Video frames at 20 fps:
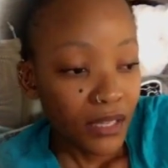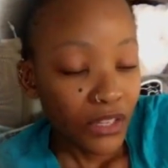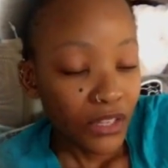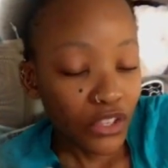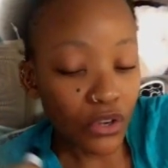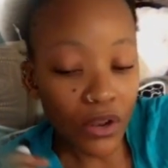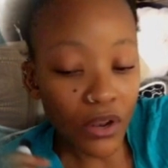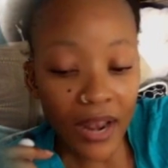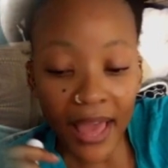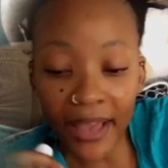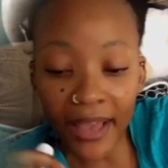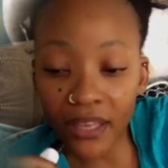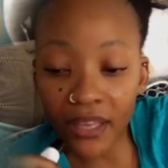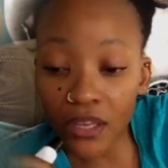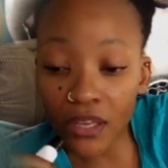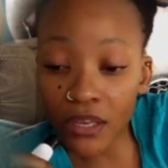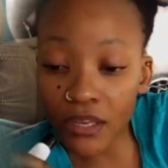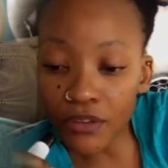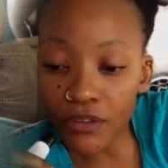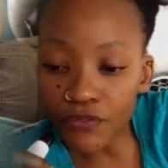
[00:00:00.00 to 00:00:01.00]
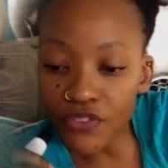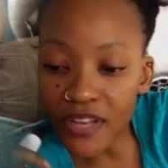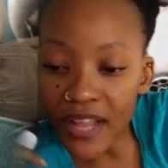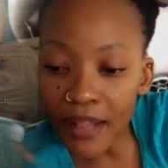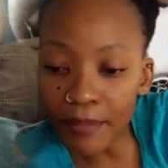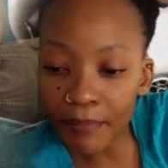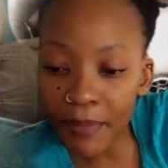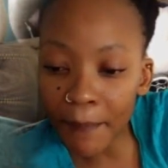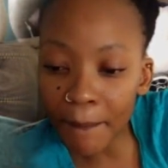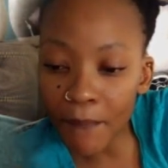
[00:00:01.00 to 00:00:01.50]
You're like, Eve,
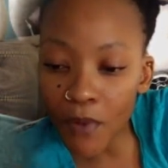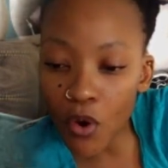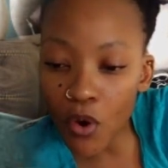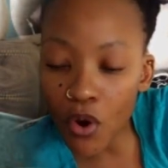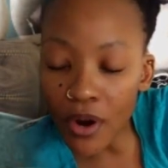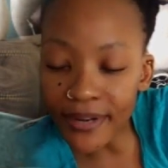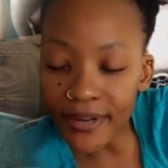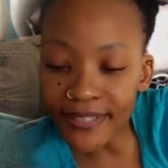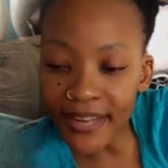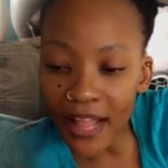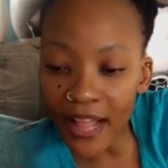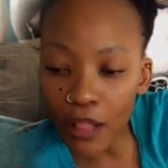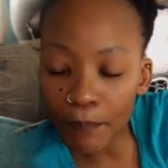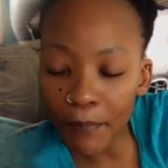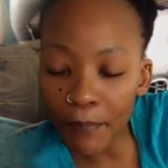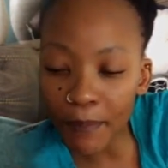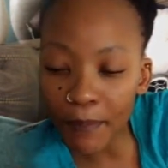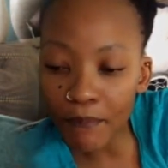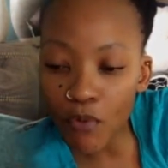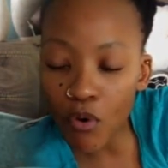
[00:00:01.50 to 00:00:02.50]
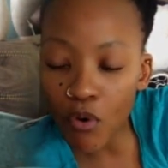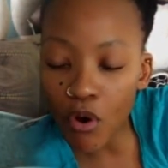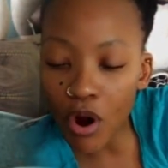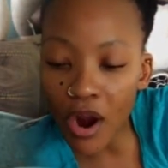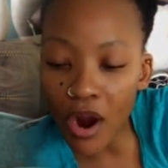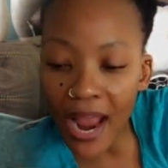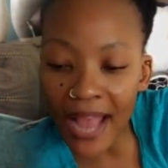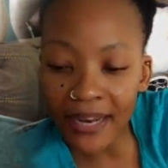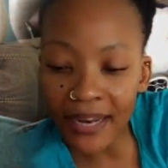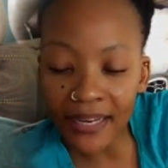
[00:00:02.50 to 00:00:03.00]
tell me more.
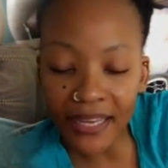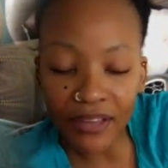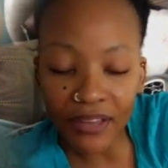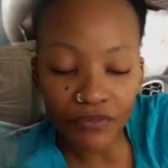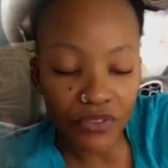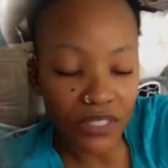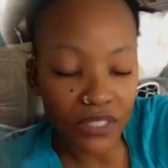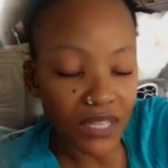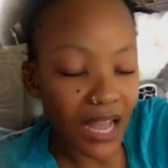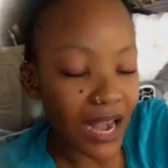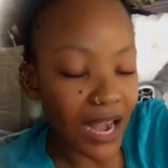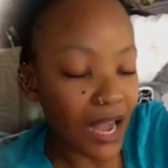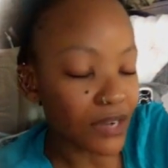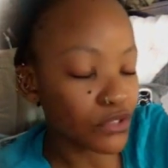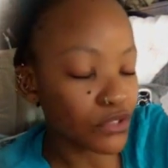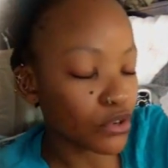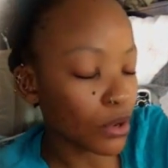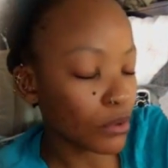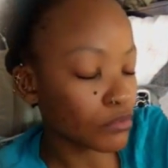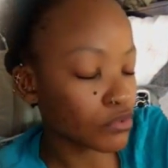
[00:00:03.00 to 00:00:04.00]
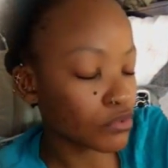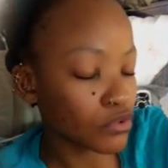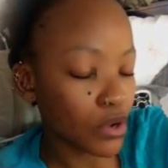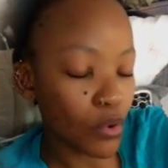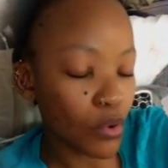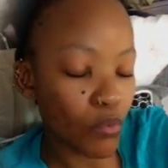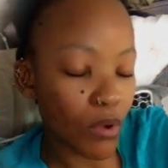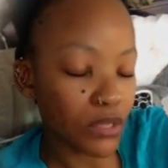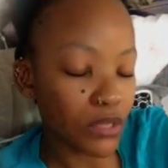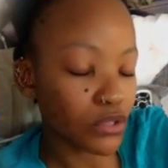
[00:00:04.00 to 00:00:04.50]
And Eve was like, I don't
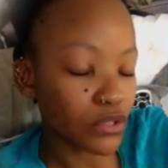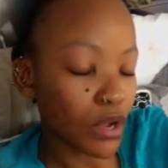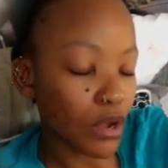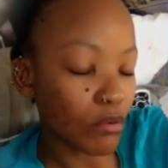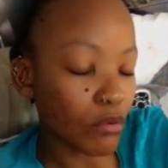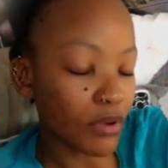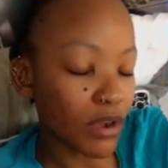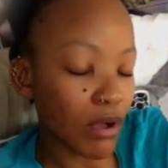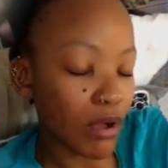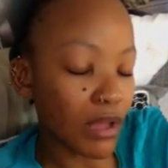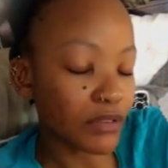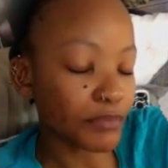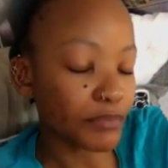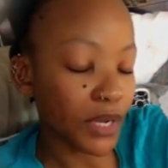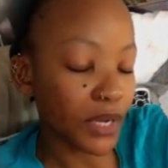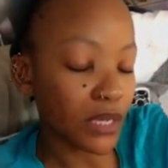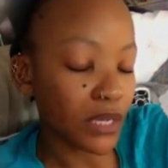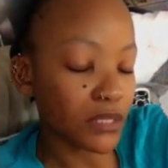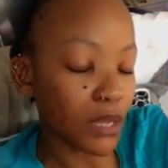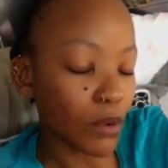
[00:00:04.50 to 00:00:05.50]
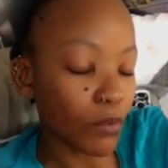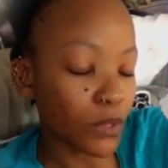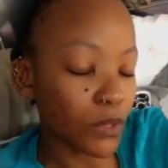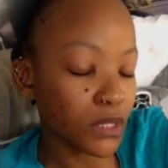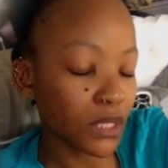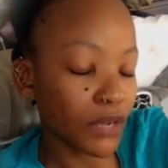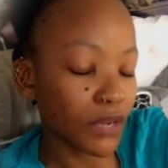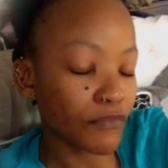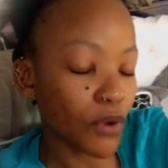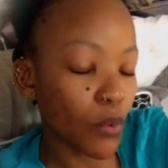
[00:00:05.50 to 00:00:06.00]
know what's going on, because I was
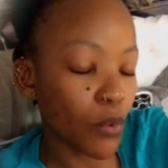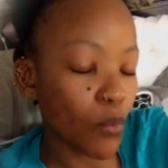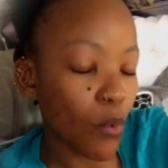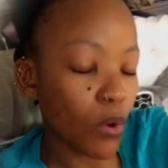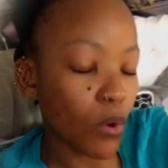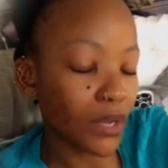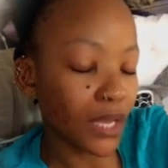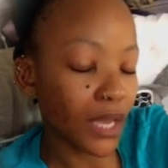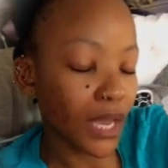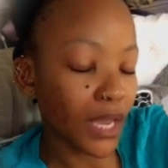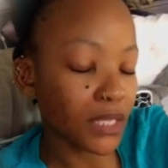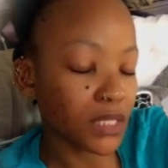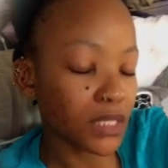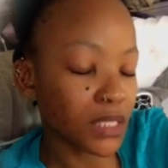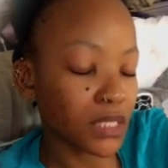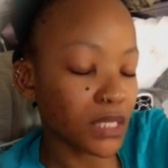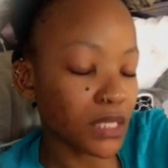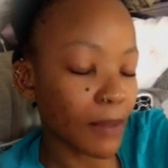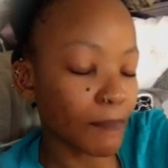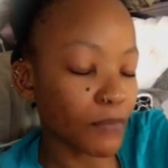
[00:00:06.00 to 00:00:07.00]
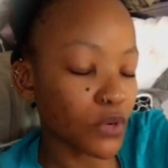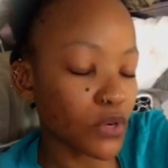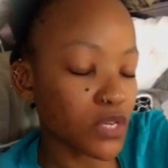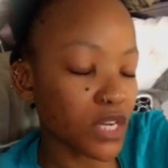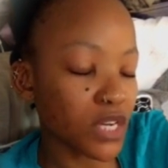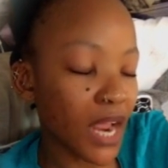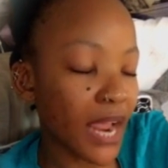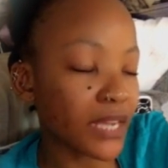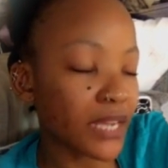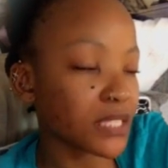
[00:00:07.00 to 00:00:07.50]
never walking in summer
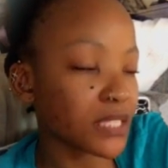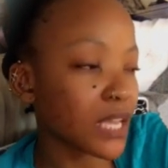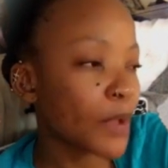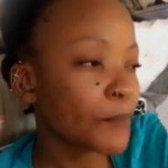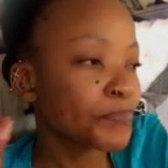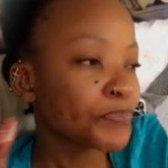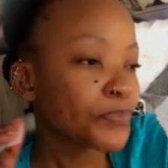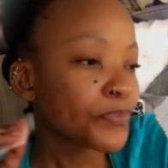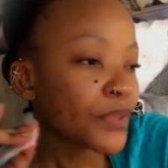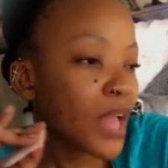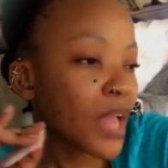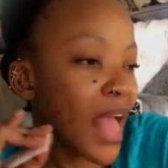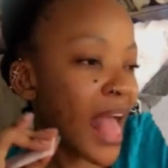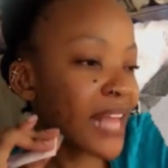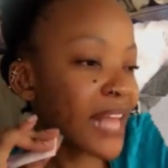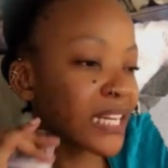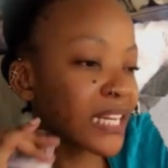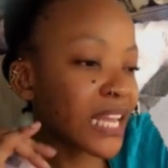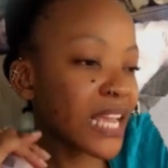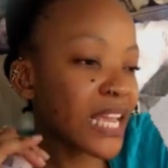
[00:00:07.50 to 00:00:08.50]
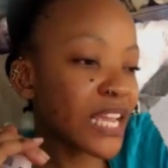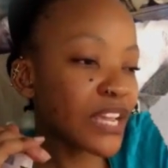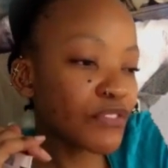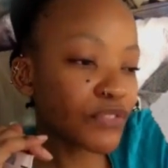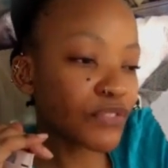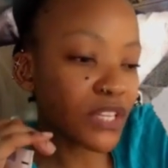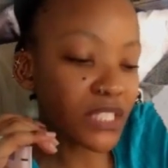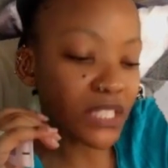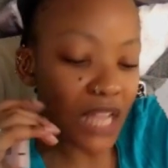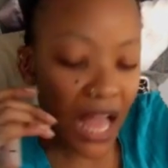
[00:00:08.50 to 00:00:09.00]
days. And
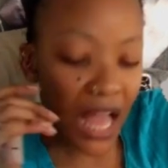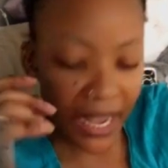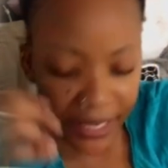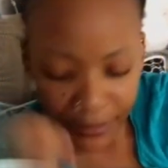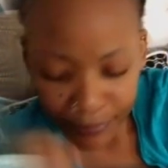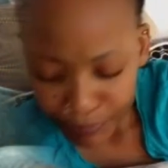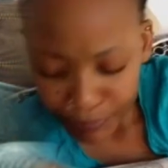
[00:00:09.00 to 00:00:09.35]
Eve is like,